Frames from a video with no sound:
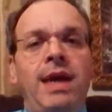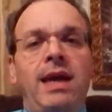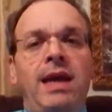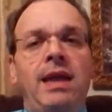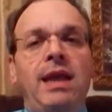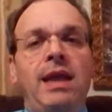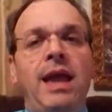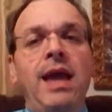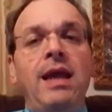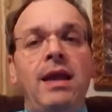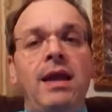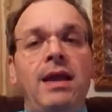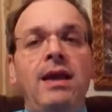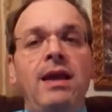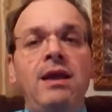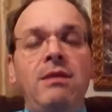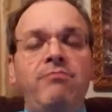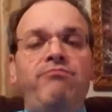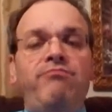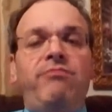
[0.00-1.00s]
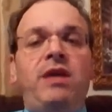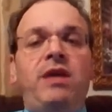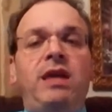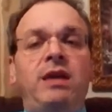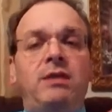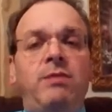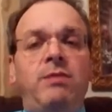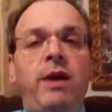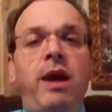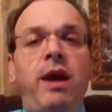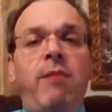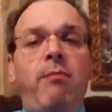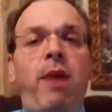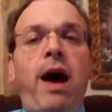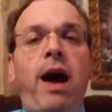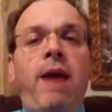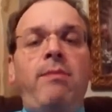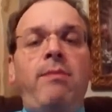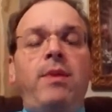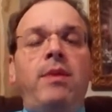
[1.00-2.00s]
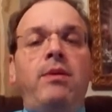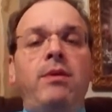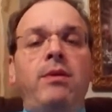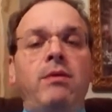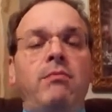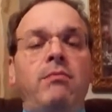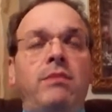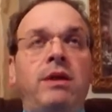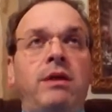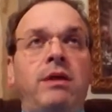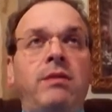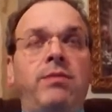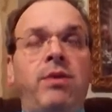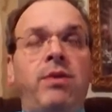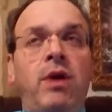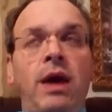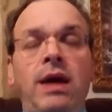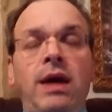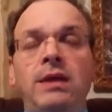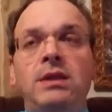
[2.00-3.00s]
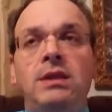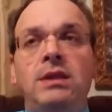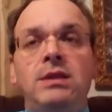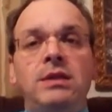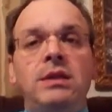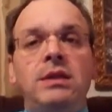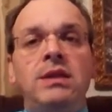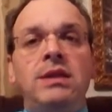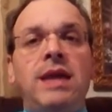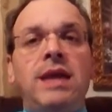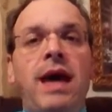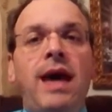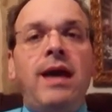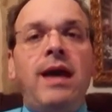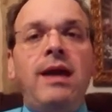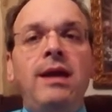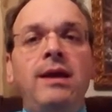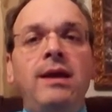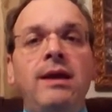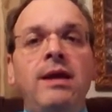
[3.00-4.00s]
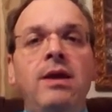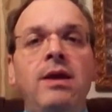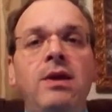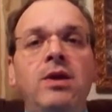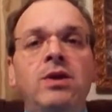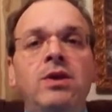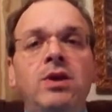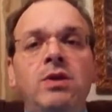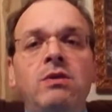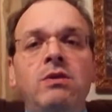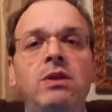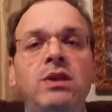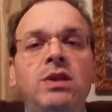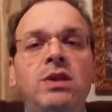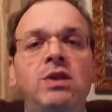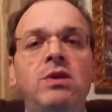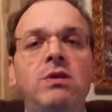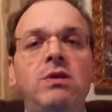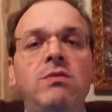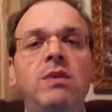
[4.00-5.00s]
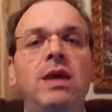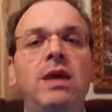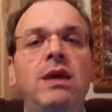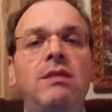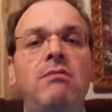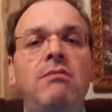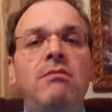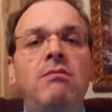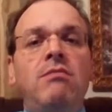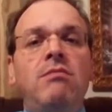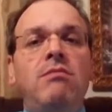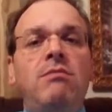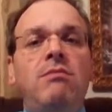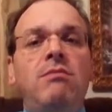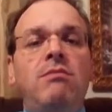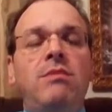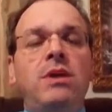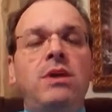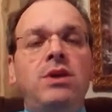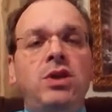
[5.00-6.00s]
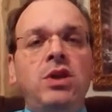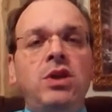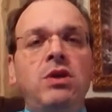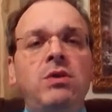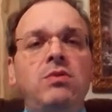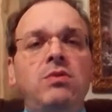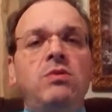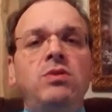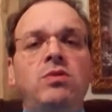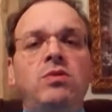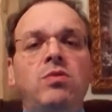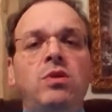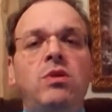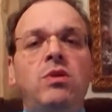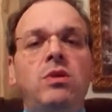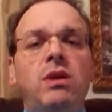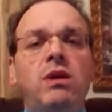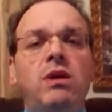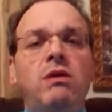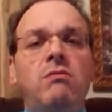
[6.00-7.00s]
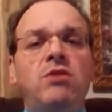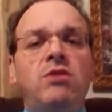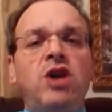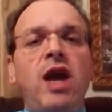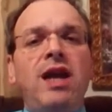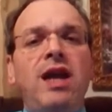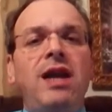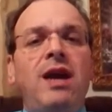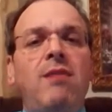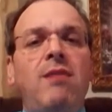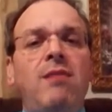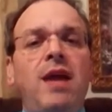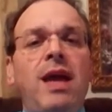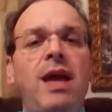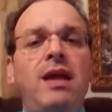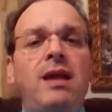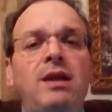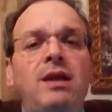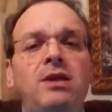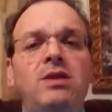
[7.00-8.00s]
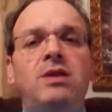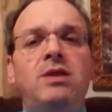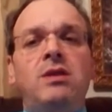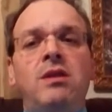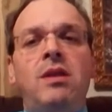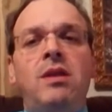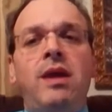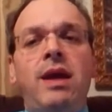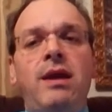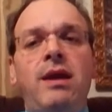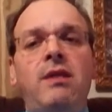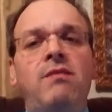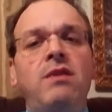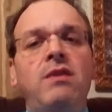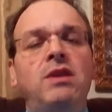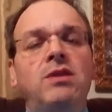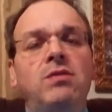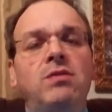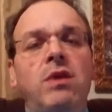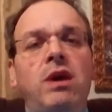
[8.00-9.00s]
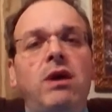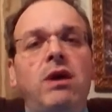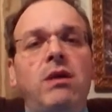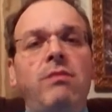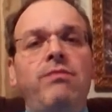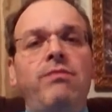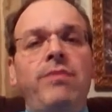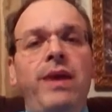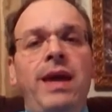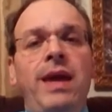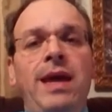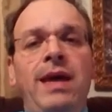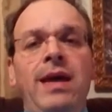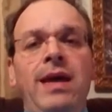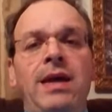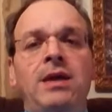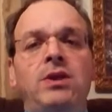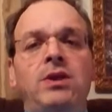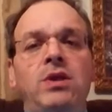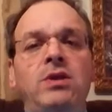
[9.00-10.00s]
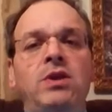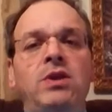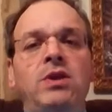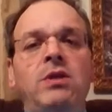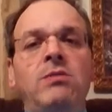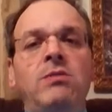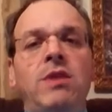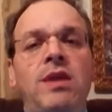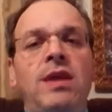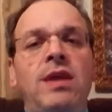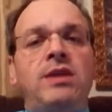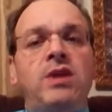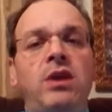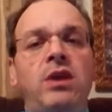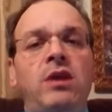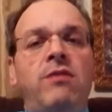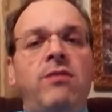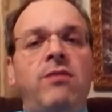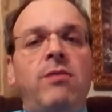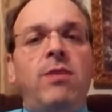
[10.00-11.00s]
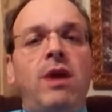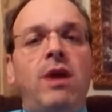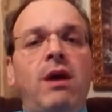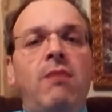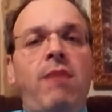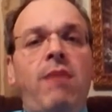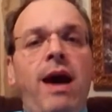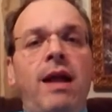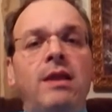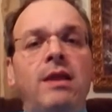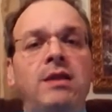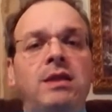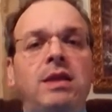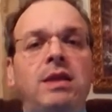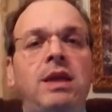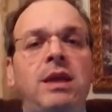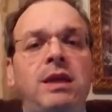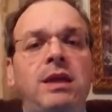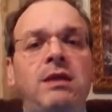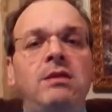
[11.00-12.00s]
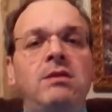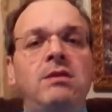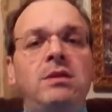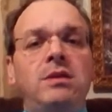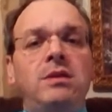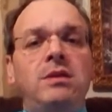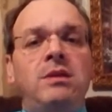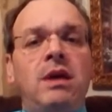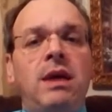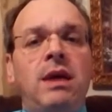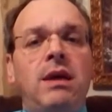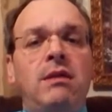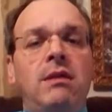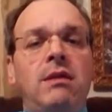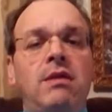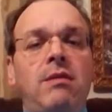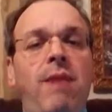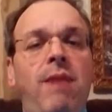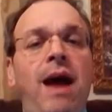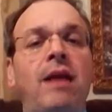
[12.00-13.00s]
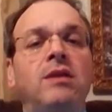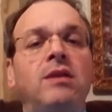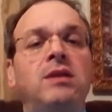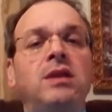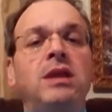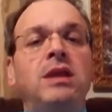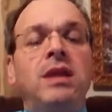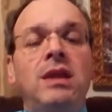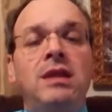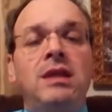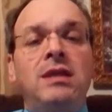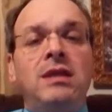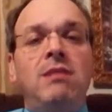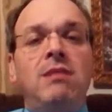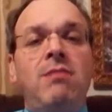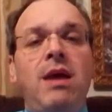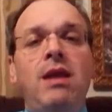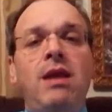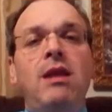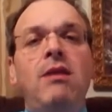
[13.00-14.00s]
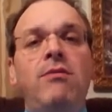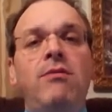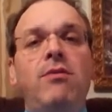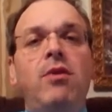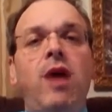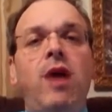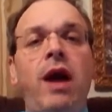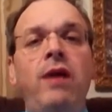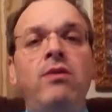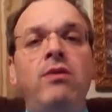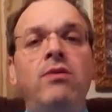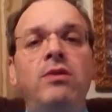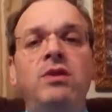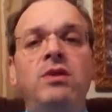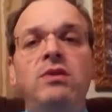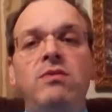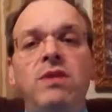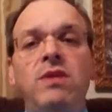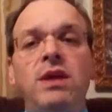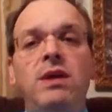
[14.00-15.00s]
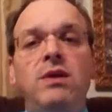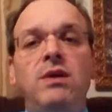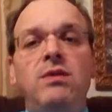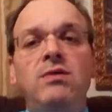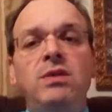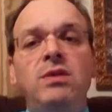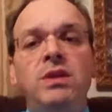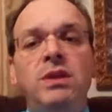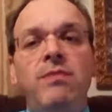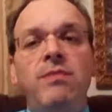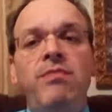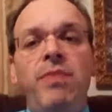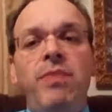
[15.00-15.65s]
Lately, it has become popular in the press and society to assume that the Jews were the Johnny-come-latelys to the land of Israel, to assume that they took it from the Palestinians and that the Palestinians had been there for hundreds of years,